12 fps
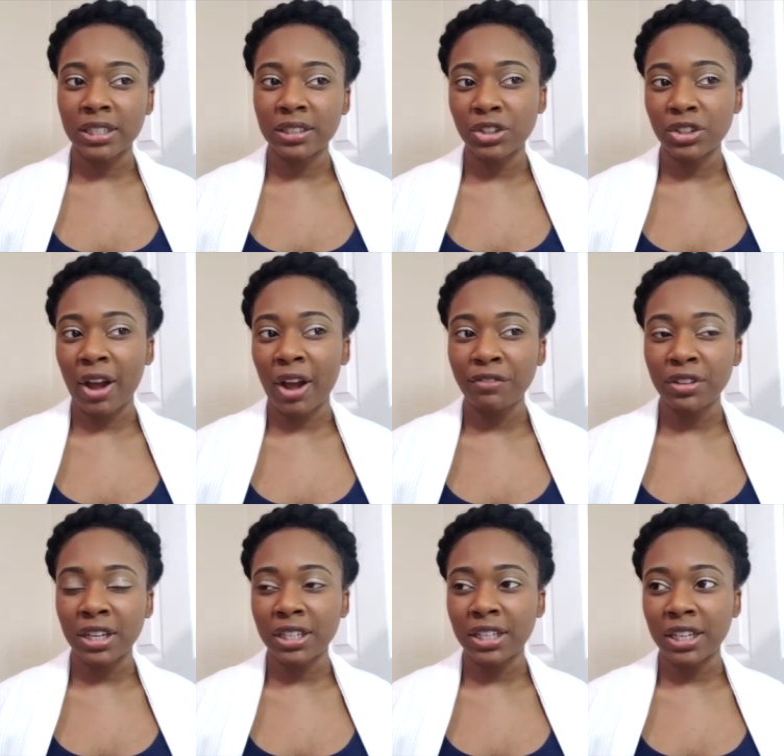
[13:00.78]
you know, after
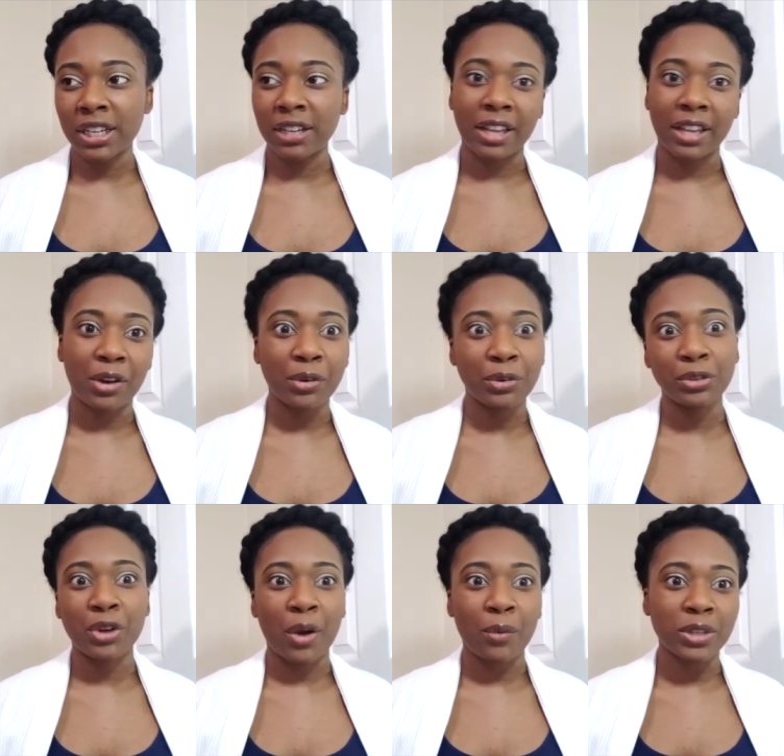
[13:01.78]
they did it, they're like, oh, you know,
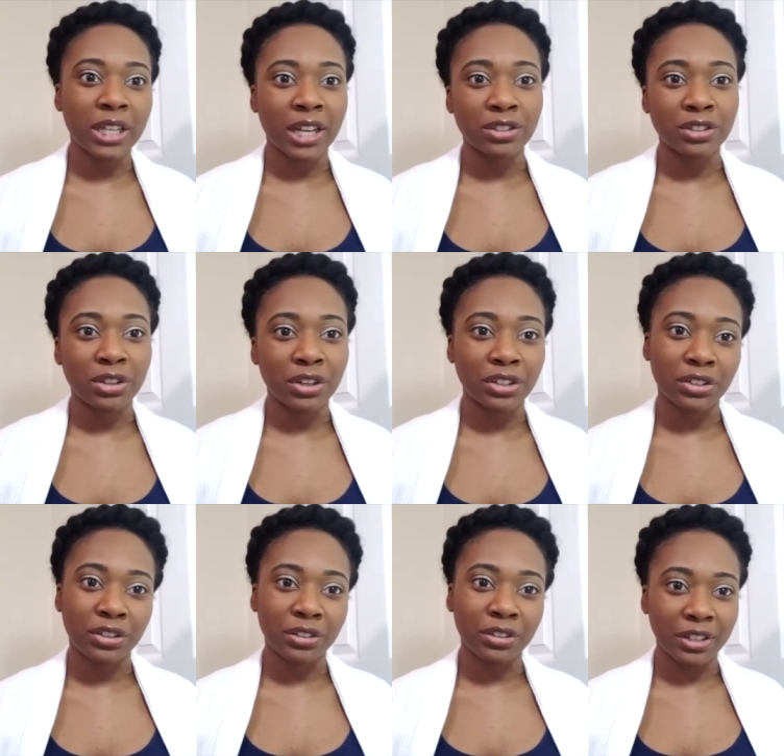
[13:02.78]
I wish I had started
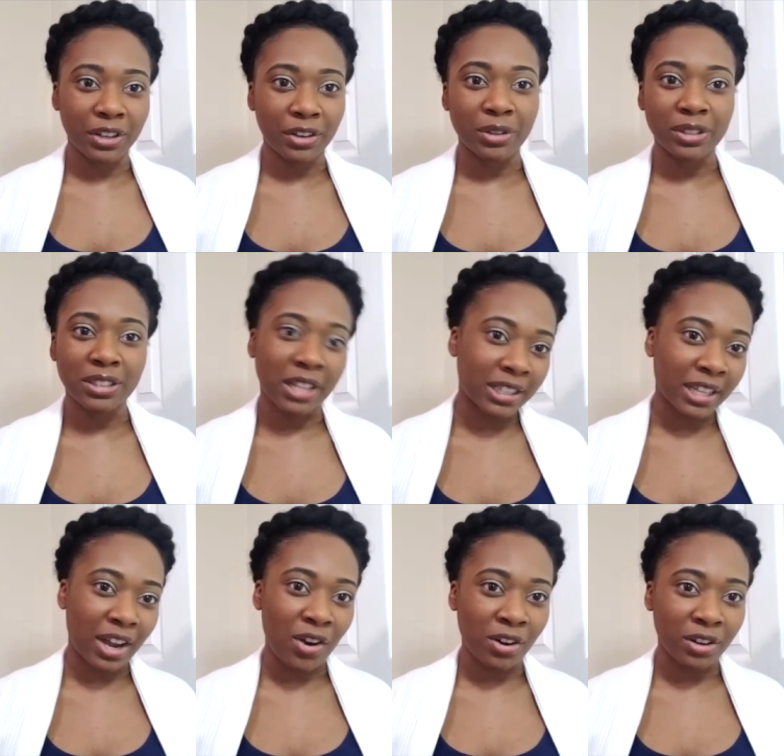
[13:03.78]
earlier or it's not that
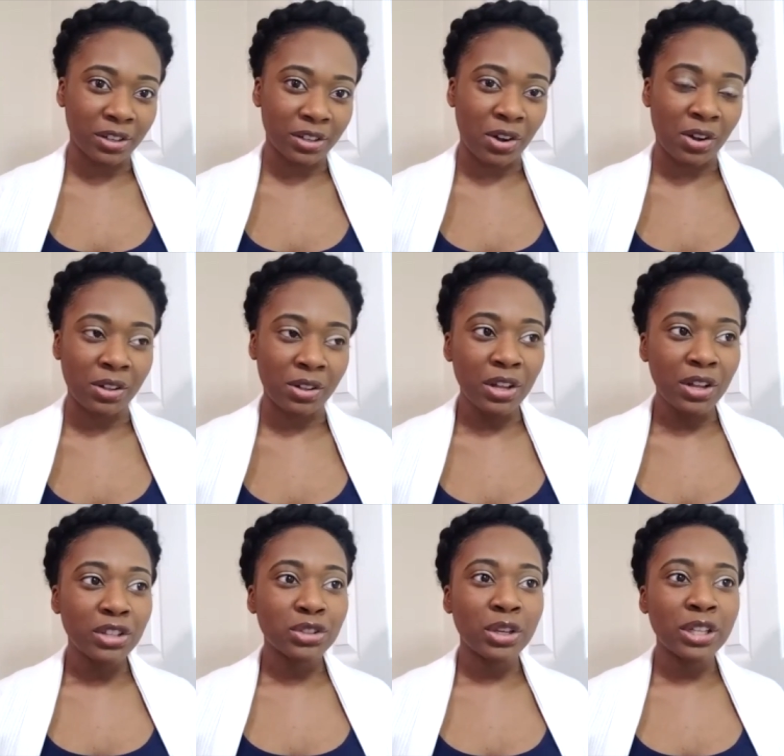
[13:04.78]
hard at all.
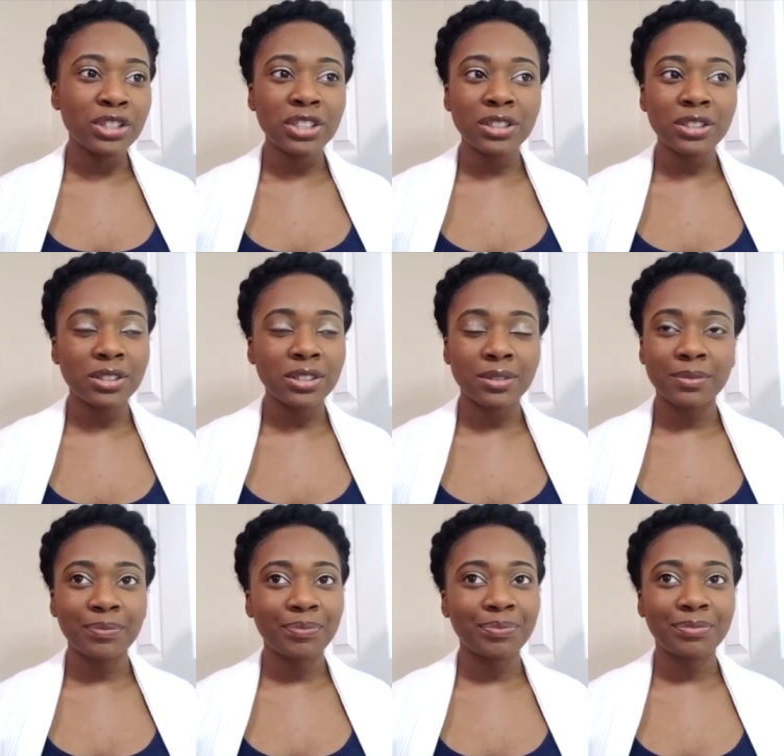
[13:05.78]
So it's just,
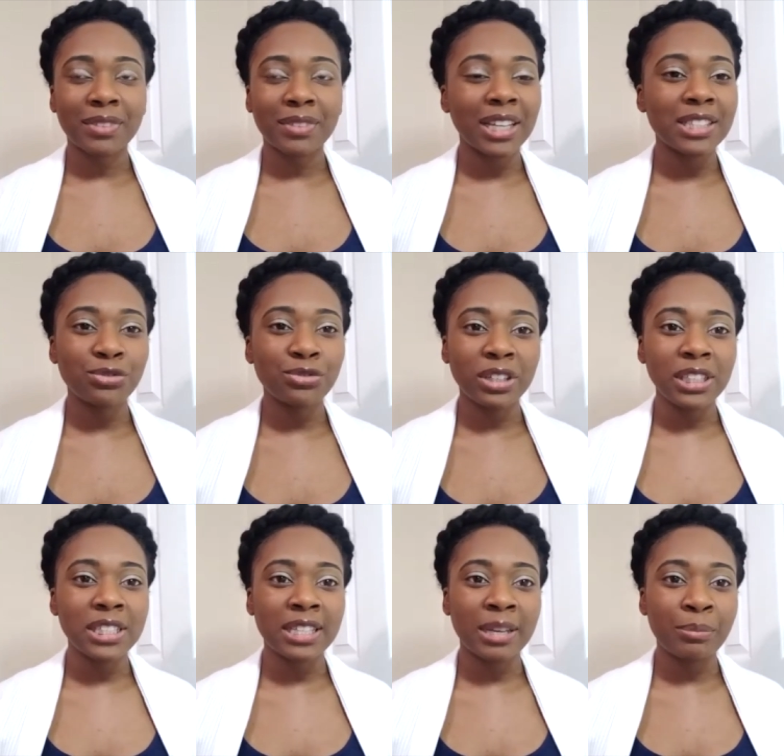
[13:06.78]
it's really
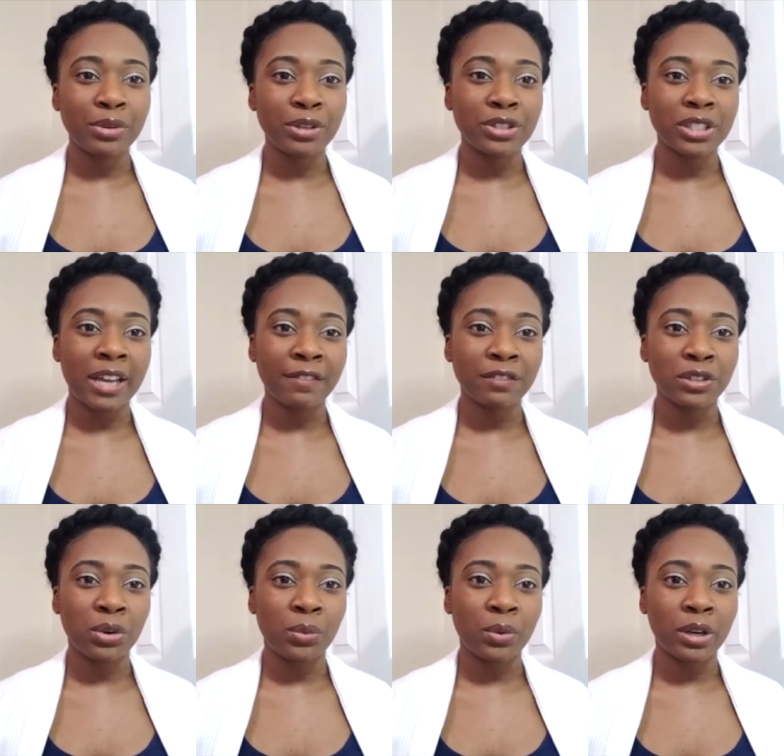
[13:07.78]
simple. You just have to
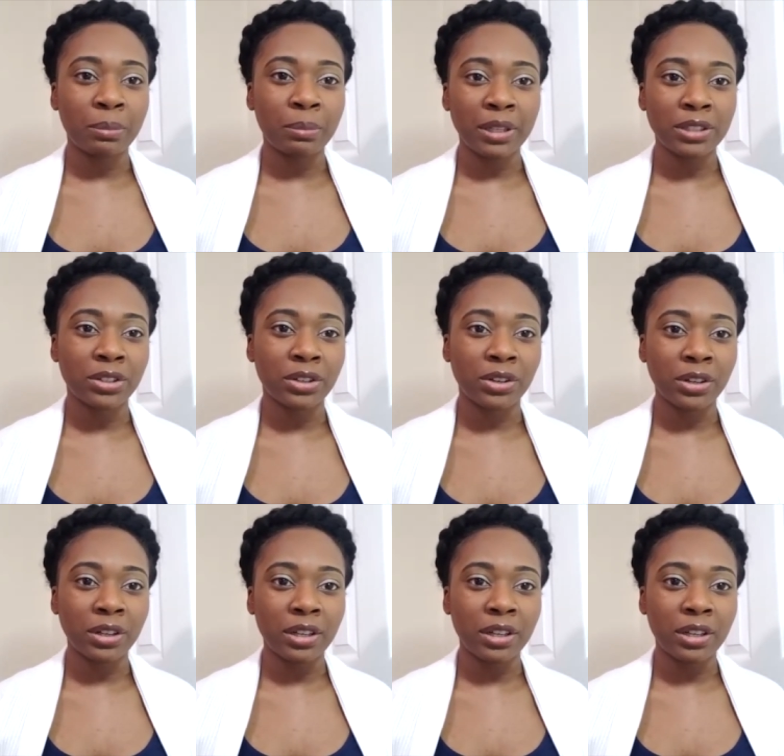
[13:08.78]
know where to place your hook